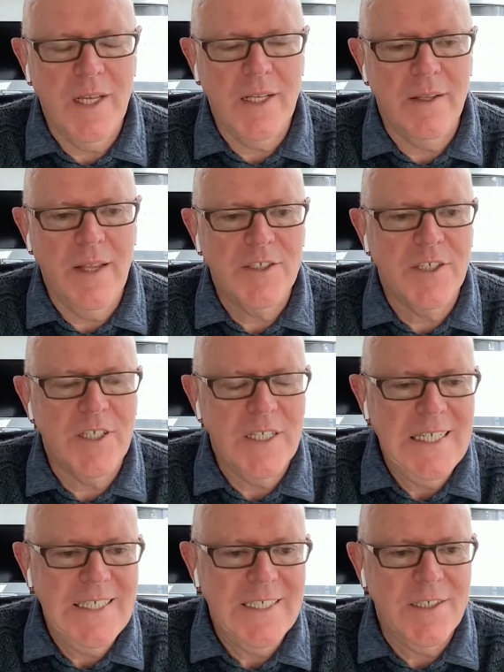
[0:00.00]
That, that's an
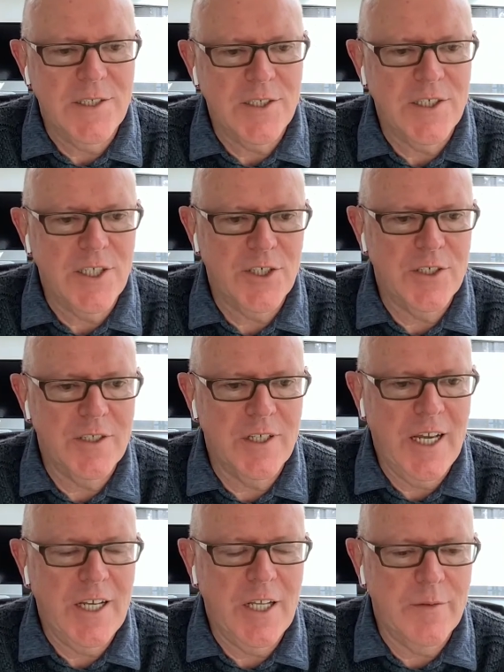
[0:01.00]
easy decision
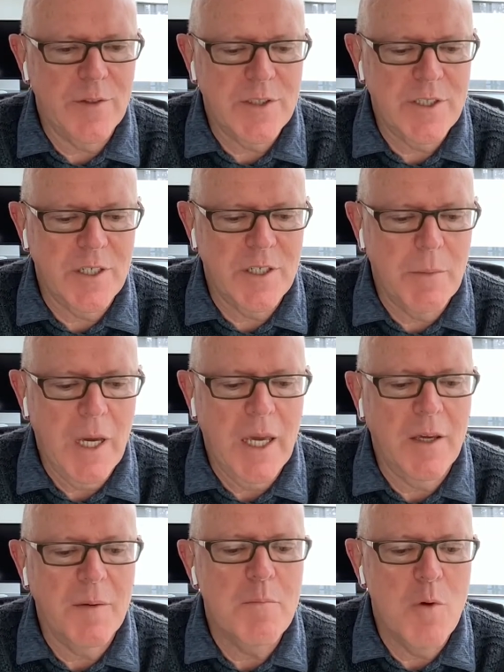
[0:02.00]
that any of us can make.